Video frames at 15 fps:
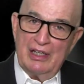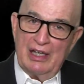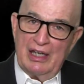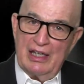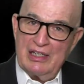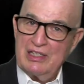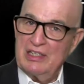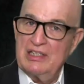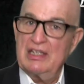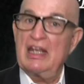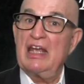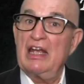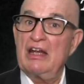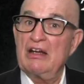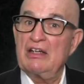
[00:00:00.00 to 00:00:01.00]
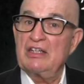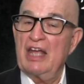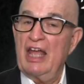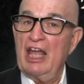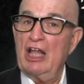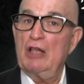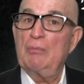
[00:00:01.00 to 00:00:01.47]
It's here to
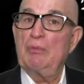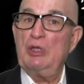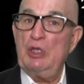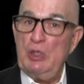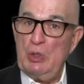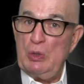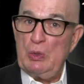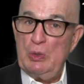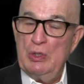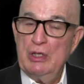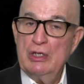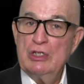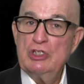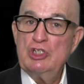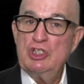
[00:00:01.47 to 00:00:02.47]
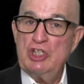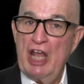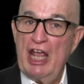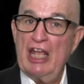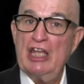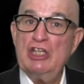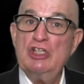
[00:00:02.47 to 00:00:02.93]
help you
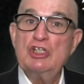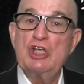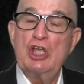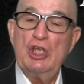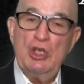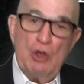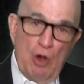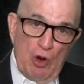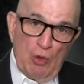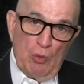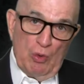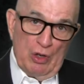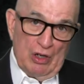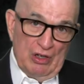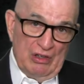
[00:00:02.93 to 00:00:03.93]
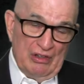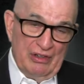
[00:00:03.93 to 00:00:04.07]
change your world.